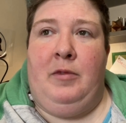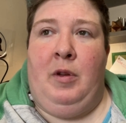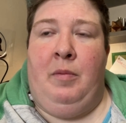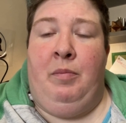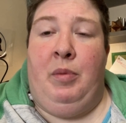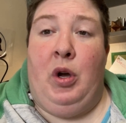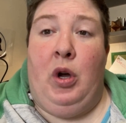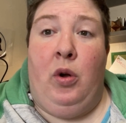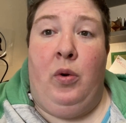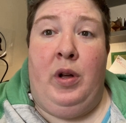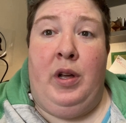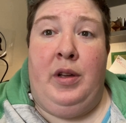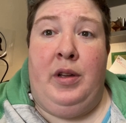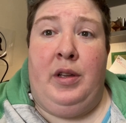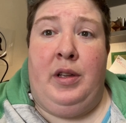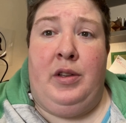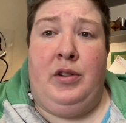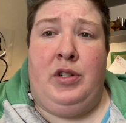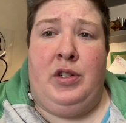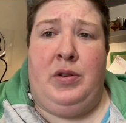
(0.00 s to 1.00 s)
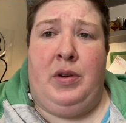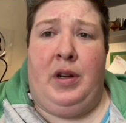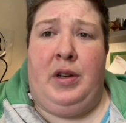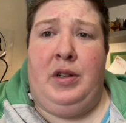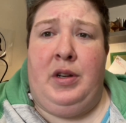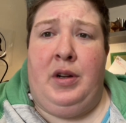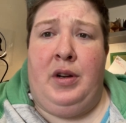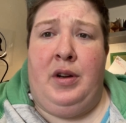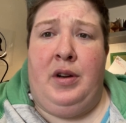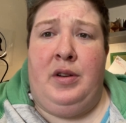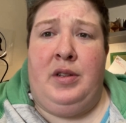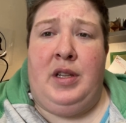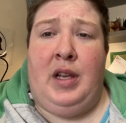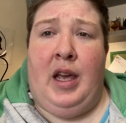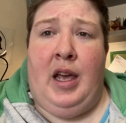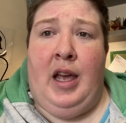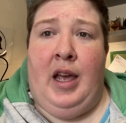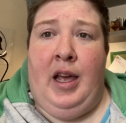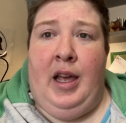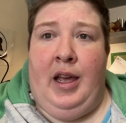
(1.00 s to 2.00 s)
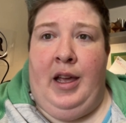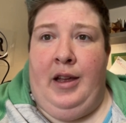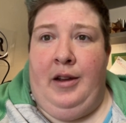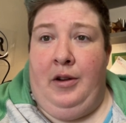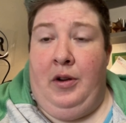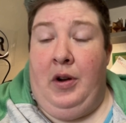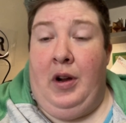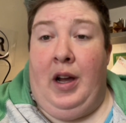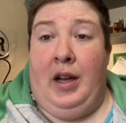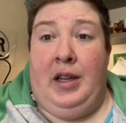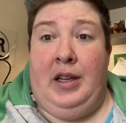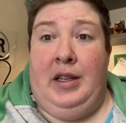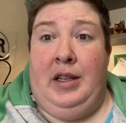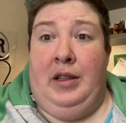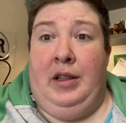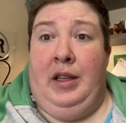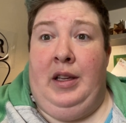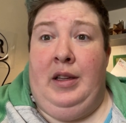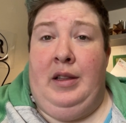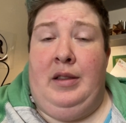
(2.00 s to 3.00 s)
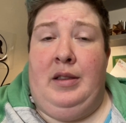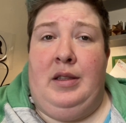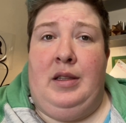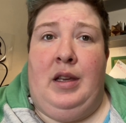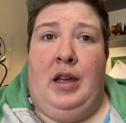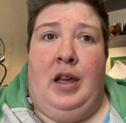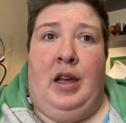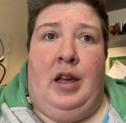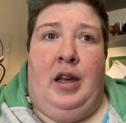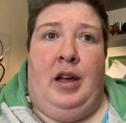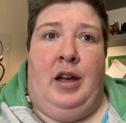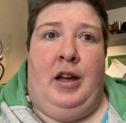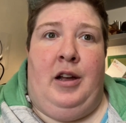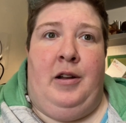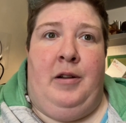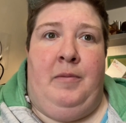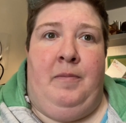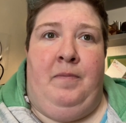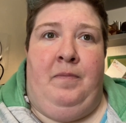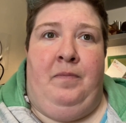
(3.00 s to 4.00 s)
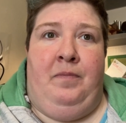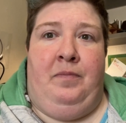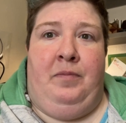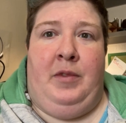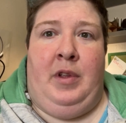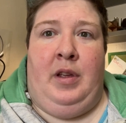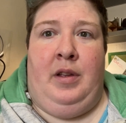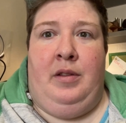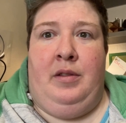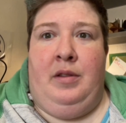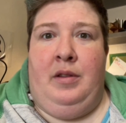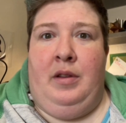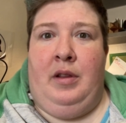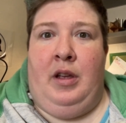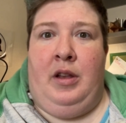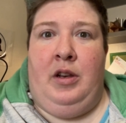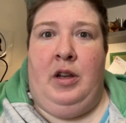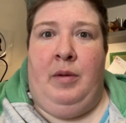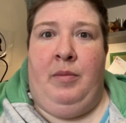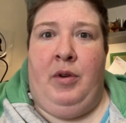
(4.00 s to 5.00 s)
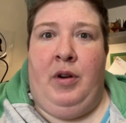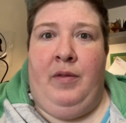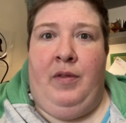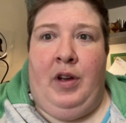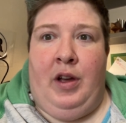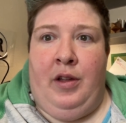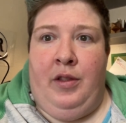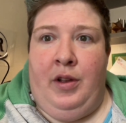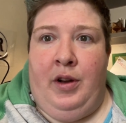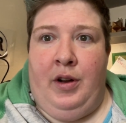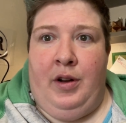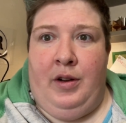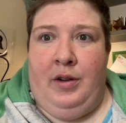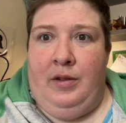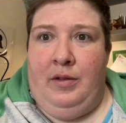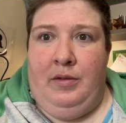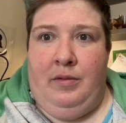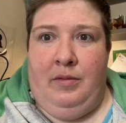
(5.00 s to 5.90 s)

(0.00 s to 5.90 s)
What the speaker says: boa constrictors, and crocodilians, and a number of other